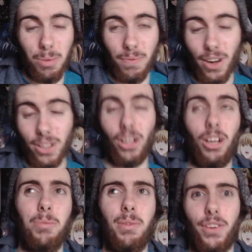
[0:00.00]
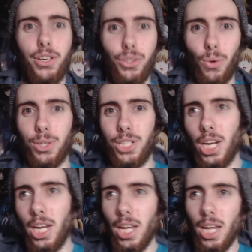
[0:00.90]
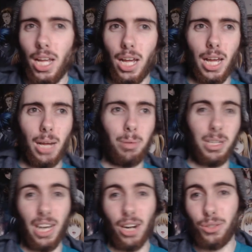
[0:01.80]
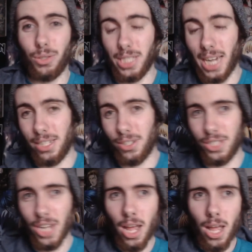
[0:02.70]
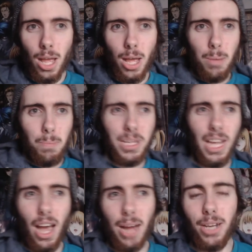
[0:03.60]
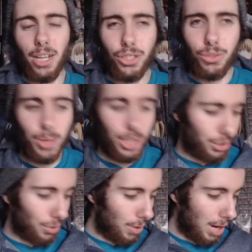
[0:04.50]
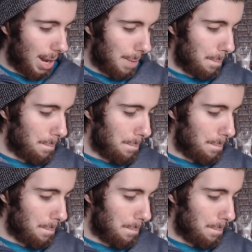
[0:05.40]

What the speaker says: is. It could be very long, it could be very short by Dark Souls standards. But yeah, I'm not really sure.